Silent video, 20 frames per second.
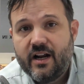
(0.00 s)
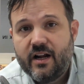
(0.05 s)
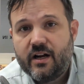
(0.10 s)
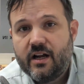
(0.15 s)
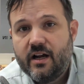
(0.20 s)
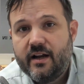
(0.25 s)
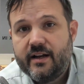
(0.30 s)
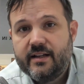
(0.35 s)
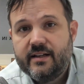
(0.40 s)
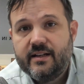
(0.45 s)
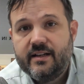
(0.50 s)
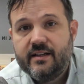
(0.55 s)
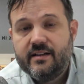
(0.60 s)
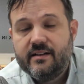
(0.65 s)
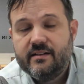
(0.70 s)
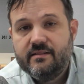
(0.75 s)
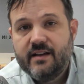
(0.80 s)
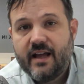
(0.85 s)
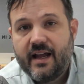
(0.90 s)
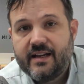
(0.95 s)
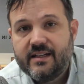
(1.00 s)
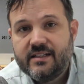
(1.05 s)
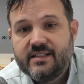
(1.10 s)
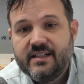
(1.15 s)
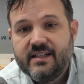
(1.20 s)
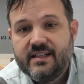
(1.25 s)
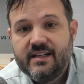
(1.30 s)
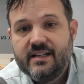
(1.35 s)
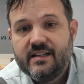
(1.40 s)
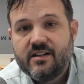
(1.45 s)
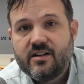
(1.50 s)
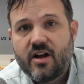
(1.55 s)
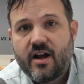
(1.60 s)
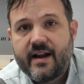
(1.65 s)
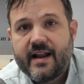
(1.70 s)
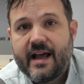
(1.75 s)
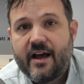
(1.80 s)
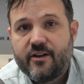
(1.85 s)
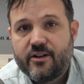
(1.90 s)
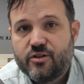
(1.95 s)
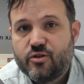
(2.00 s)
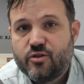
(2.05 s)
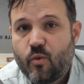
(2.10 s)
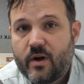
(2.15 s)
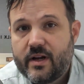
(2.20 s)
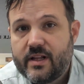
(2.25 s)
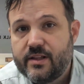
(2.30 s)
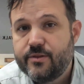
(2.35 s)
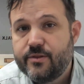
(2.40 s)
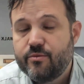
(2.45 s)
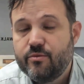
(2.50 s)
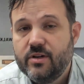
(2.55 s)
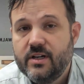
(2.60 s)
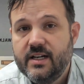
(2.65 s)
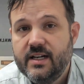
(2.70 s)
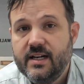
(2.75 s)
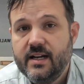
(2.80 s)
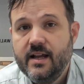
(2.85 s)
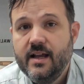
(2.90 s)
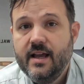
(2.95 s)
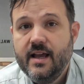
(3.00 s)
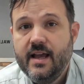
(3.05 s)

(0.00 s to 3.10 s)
I got in at 19, got out at 23,